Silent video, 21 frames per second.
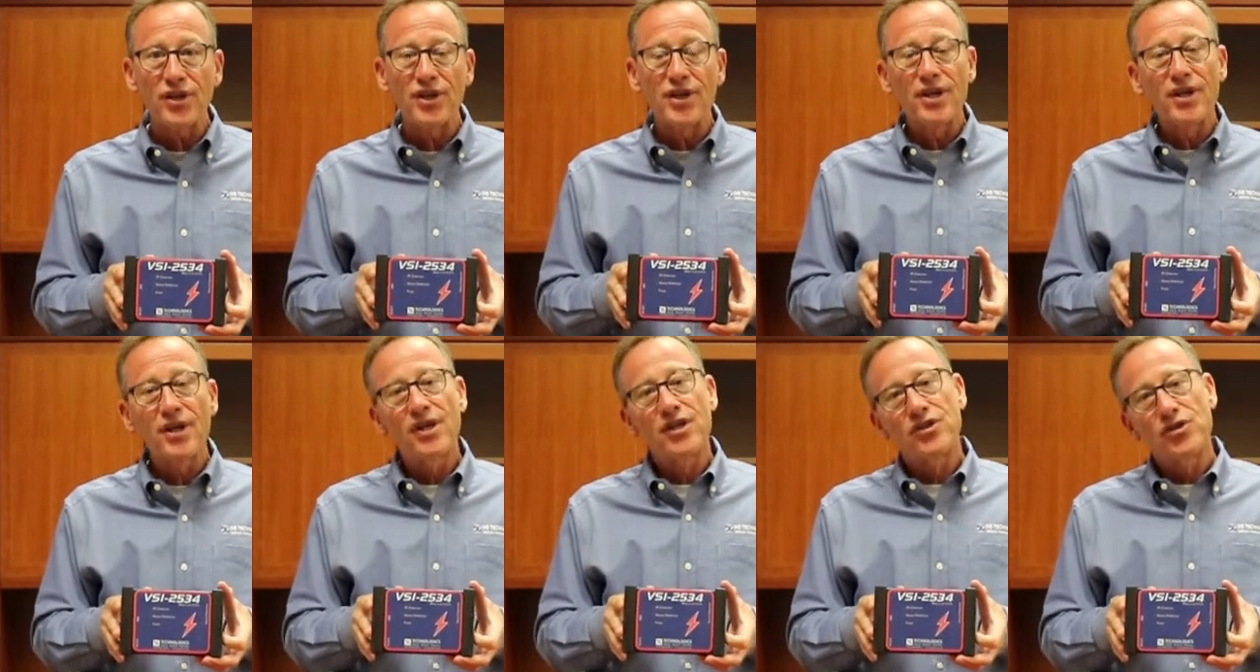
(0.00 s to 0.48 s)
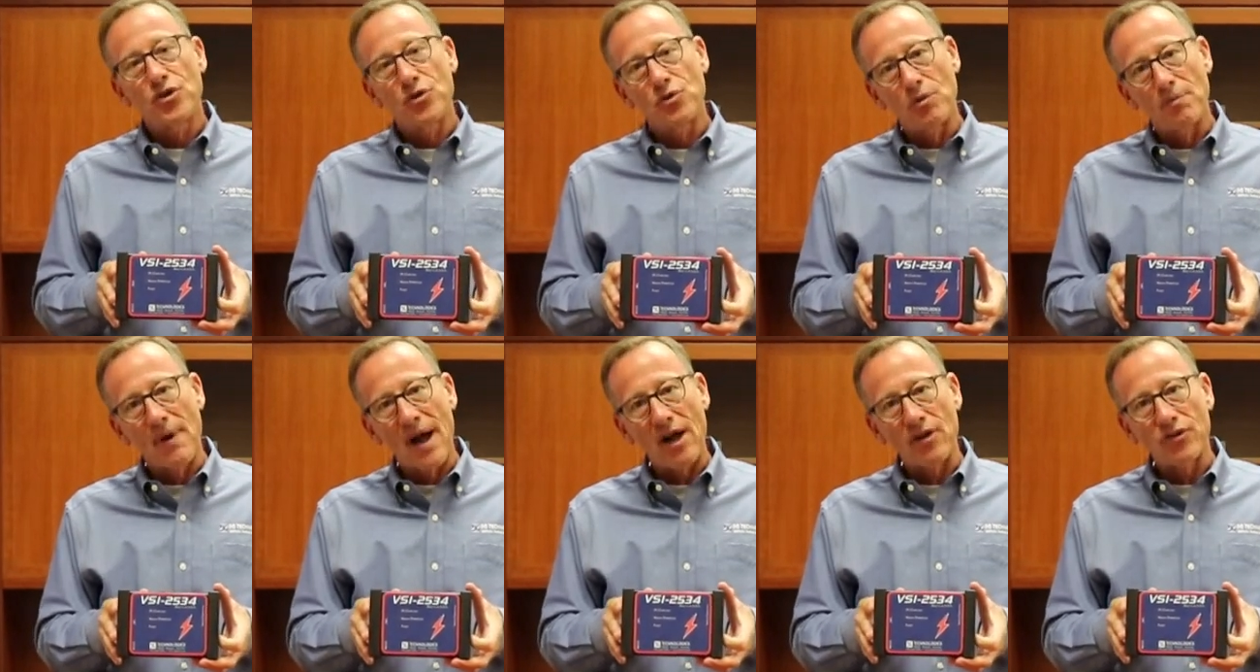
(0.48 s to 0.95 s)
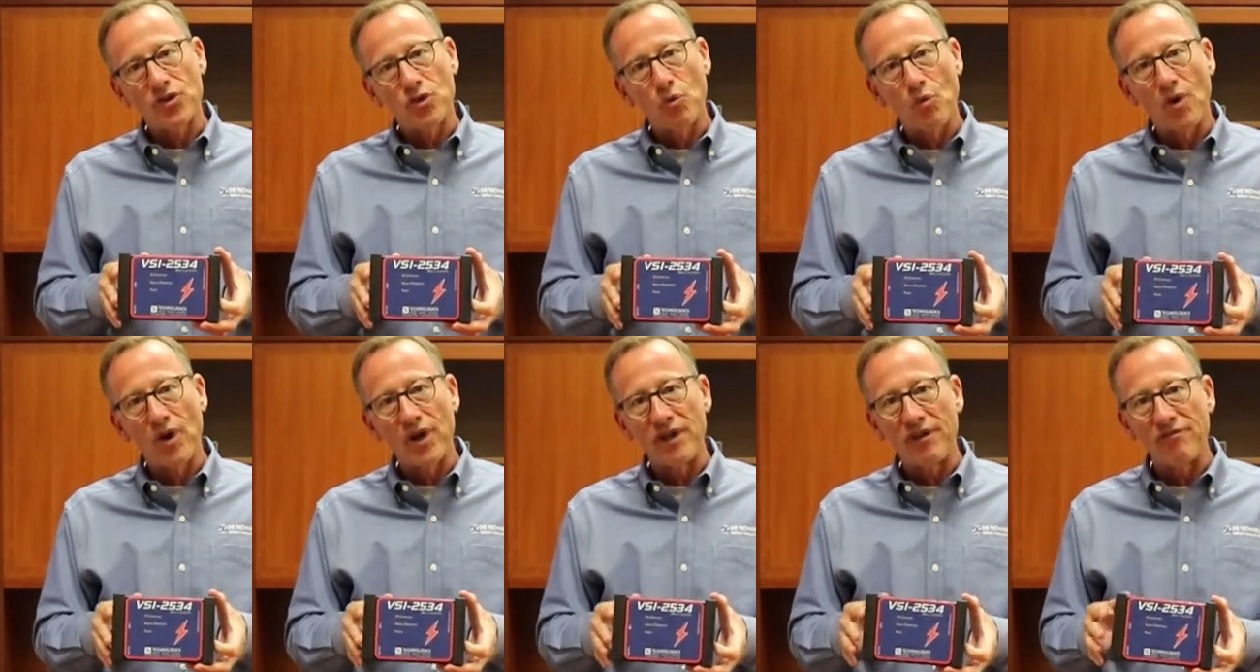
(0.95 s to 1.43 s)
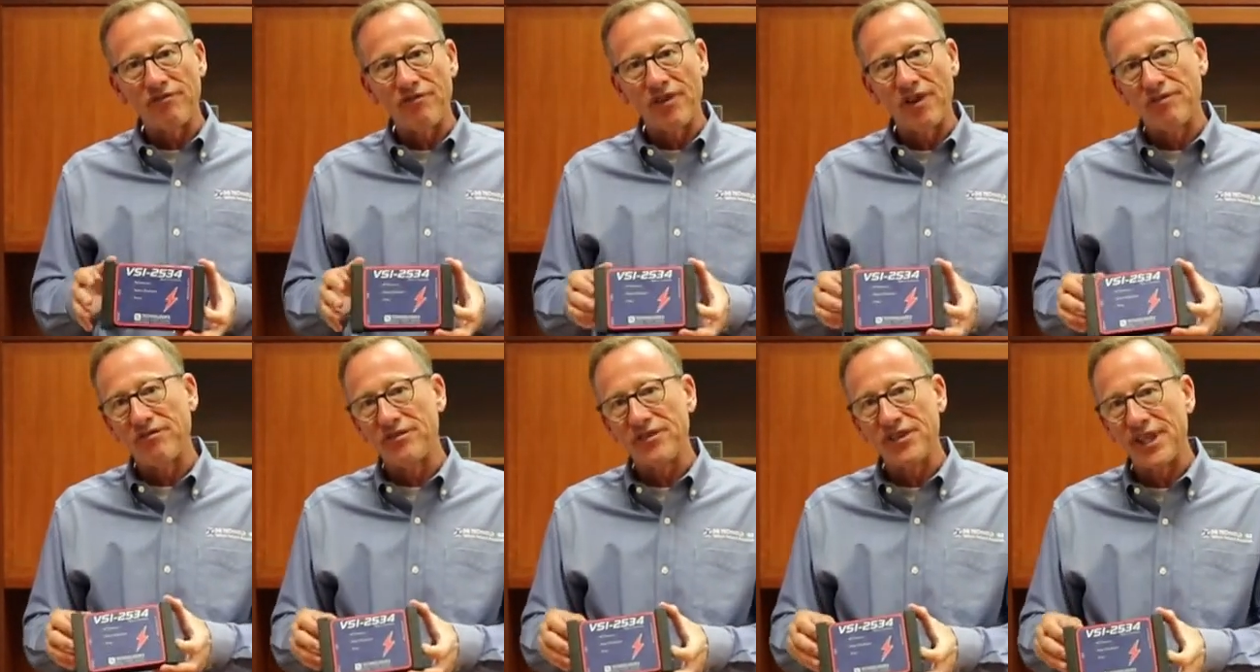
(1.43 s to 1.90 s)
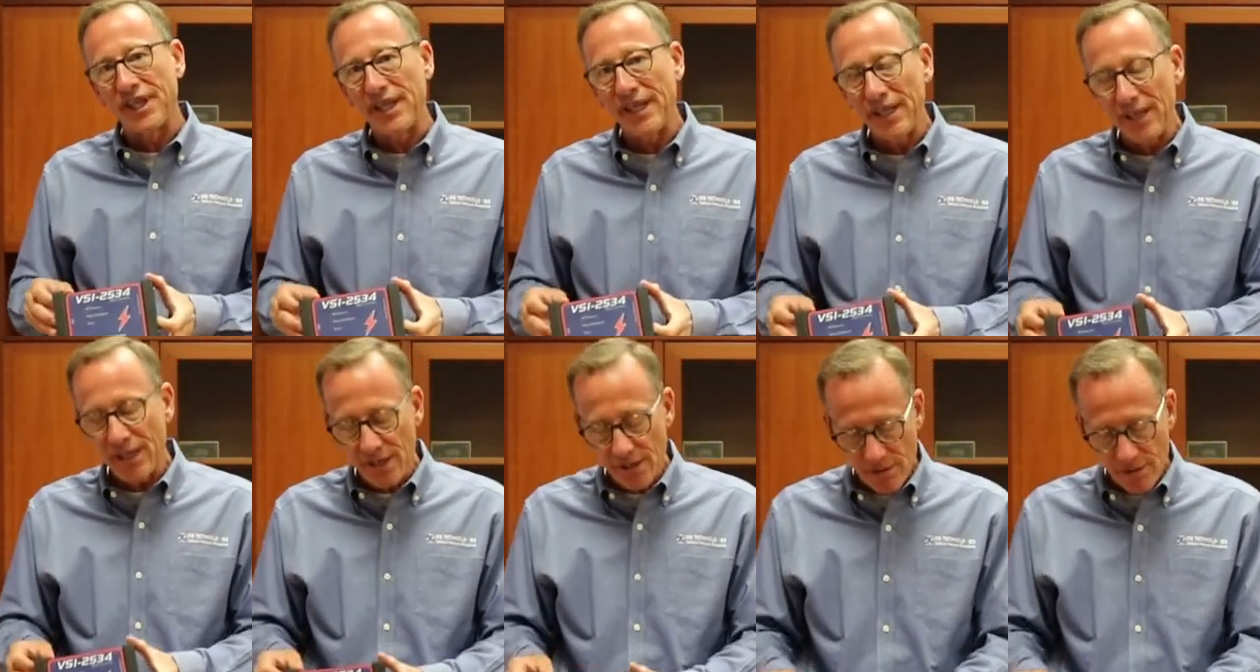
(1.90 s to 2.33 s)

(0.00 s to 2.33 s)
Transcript: to about 2015.